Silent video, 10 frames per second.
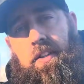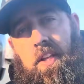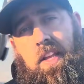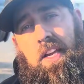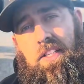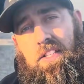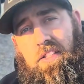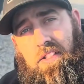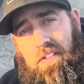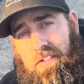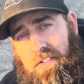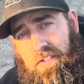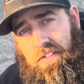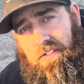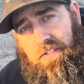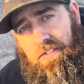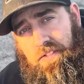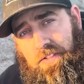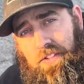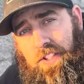this,
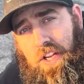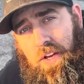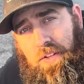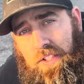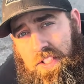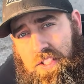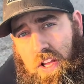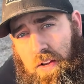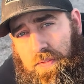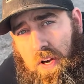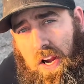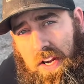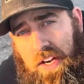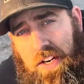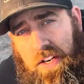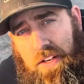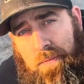you know, this stuff right here,